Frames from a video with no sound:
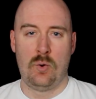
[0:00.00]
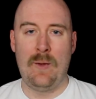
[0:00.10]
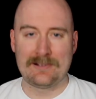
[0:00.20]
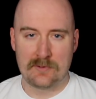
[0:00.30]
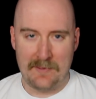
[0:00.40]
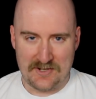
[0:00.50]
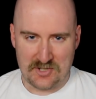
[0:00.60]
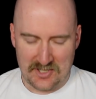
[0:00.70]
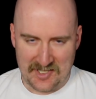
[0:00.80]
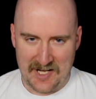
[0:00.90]
Welcome to
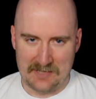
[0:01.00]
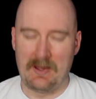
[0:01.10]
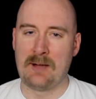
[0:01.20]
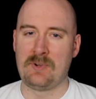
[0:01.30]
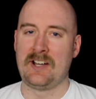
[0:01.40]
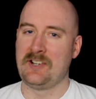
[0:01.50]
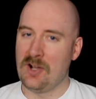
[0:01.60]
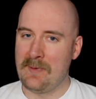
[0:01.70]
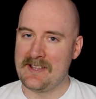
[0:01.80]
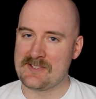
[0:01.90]
Magic Arcanum. I'm Ryan
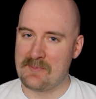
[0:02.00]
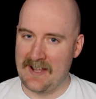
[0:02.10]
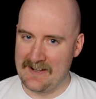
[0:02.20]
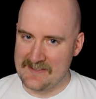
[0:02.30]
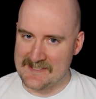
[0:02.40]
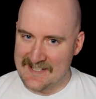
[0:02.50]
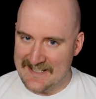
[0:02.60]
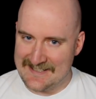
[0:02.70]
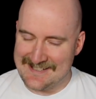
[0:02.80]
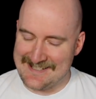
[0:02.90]
Gomez. Behind the
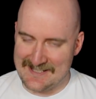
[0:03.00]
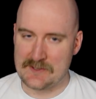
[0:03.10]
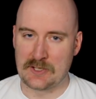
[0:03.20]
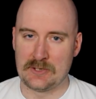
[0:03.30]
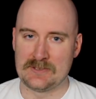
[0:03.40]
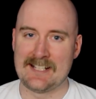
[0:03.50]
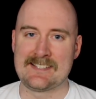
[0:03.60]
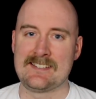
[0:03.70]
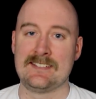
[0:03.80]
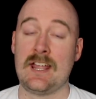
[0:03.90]
scenes is Nicole
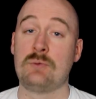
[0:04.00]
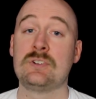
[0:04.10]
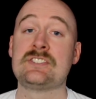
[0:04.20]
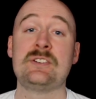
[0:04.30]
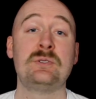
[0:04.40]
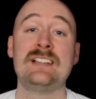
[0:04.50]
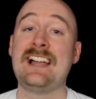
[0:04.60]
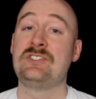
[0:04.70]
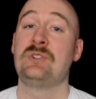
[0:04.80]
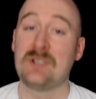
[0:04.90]
Letson, and we're so
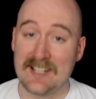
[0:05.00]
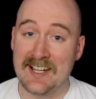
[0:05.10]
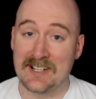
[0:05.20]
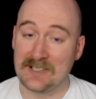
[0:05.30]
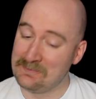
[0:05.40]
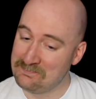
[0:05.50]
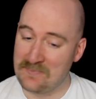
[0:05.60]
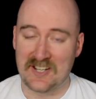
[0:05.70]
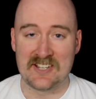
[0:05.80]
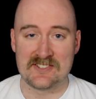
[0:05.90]
glad you're here
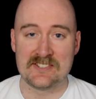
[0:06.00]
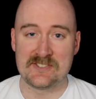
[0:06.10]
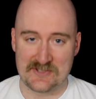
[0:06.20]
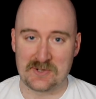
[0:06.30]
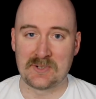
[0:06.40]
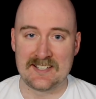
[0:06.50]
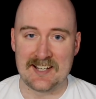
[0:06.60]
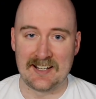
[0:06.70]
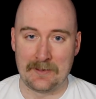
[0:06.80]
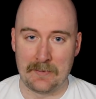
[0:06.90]
because it's story
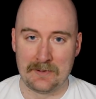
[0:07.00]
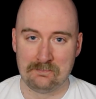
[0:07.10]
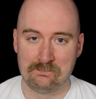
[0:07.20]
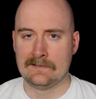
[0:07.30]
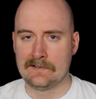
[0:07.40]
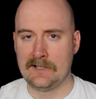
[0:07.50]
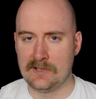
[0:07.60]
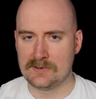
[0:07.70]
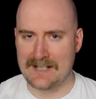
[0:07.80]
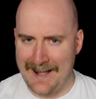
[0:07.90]
time. You
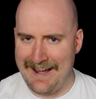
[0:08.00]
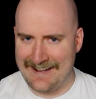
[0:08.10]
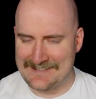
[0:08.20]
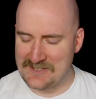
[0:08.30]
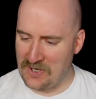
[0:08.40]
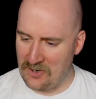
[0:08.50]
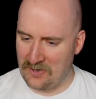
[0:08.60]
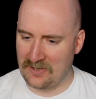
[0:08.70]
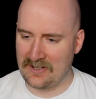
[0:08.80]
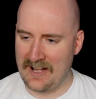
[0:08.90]
know, gods
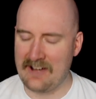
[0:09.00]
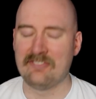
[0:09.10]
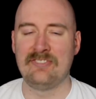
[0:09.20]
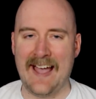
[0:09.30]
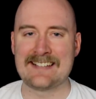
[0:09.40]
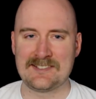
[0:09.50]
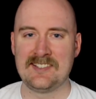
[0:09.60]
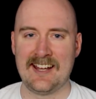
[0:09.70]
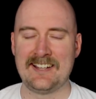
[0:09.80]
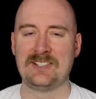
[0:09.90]
are a
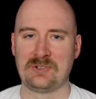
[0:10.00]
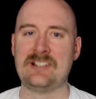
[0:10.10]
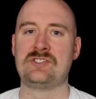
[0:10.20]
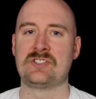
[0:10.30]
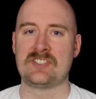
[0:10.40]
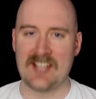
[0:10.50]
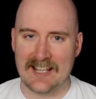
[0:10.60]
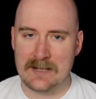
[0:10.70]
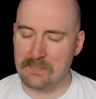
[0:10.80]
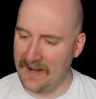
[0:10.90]
fascinating creature
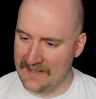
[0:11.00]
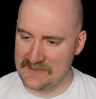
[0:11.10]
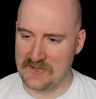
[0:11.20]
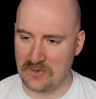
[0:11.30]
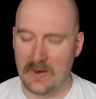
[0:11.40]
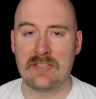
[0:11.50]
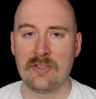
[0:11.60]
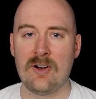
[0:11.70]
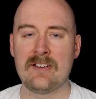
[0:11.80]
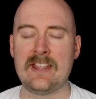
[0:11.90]
type, and so we
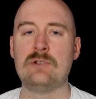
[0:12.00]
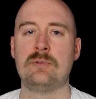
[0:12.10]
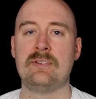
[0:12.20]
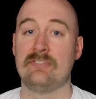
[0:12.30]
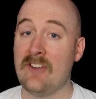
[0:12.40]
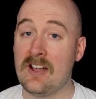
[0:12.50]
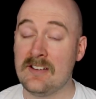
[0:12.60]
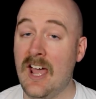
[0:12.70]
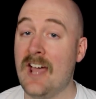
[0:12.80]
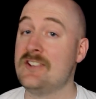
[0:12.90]
thought it would be
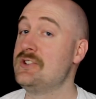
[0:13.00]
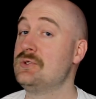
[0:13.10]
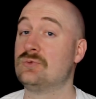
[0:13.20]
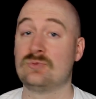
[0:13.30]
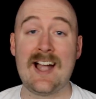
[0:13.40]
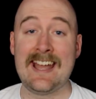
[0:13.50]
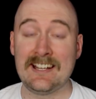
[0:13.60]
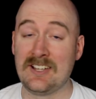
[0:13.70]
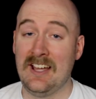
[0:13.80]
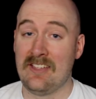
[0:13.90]
fun to
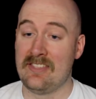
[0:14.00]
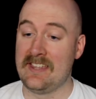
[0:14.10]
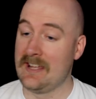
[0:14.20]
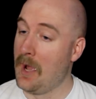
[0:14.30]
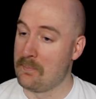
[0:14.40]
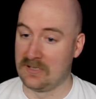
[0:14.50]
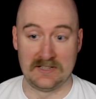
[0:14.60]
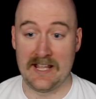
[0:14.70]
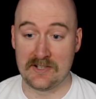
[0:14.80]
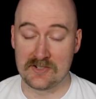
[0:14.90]
rank the
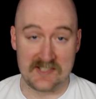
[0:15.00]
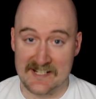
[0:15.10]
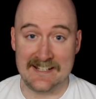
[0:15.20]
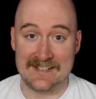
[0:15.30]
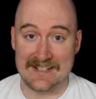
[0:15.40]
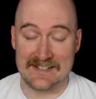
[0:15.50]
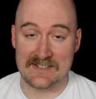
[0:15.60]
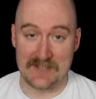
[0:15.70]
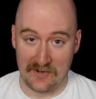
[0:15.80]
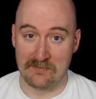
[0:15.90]
planar
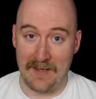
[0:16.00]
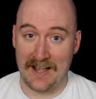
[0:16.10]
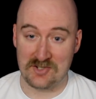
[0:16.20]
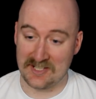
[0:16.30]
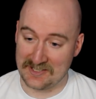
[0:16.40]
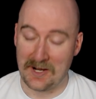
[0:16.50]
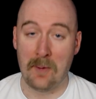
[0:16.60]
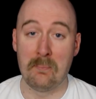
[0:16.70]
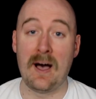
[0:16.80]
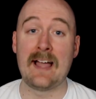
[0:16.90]
deities of magic
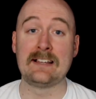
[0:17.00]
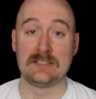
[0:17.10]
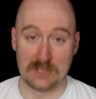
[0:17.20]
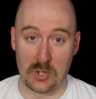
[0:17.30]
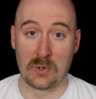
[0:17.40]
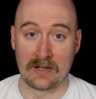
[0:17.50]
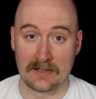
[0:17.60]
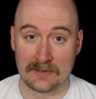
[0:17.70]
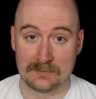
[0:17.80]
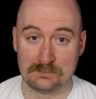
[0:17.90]
by lore.